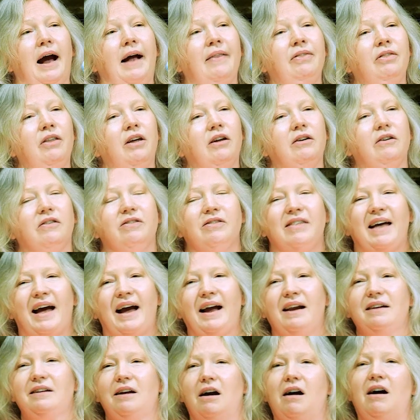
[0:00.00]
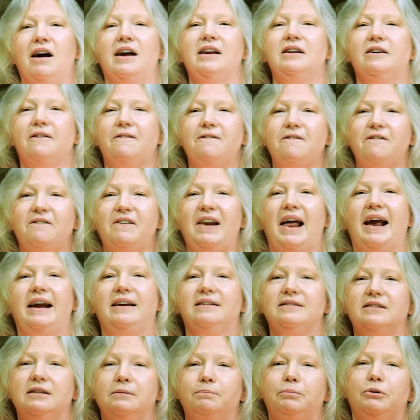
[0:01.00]
and that kind of
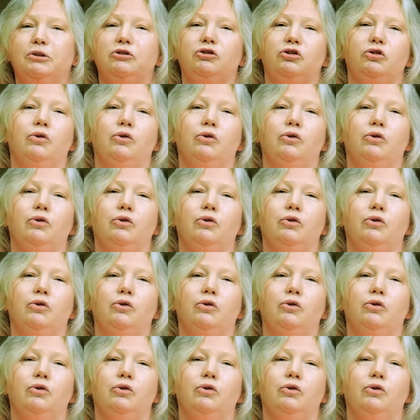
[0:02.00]
flexible